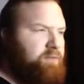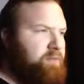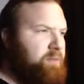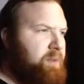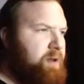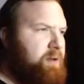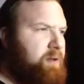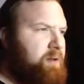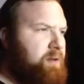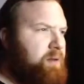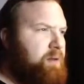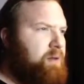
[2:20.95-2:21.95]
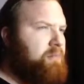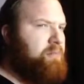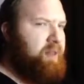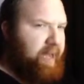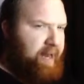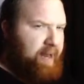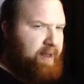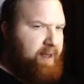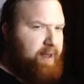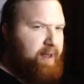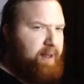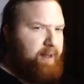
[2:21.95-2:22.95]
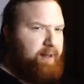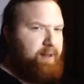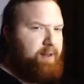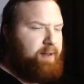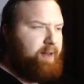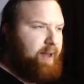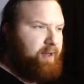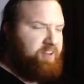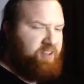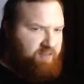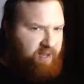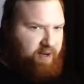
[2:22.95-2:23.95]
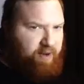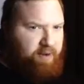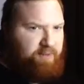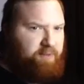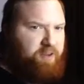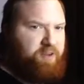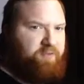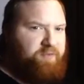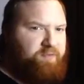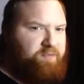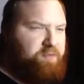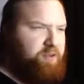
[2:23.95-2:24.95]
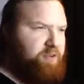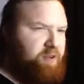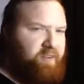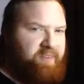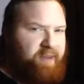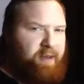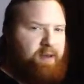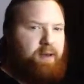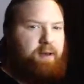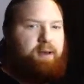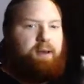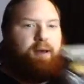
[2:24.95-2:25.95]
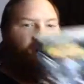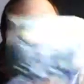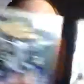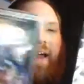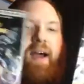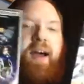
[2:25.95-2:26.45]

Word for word: Forbidden Planet and Galaxy of Terror, which you pretty sure you already seen. But I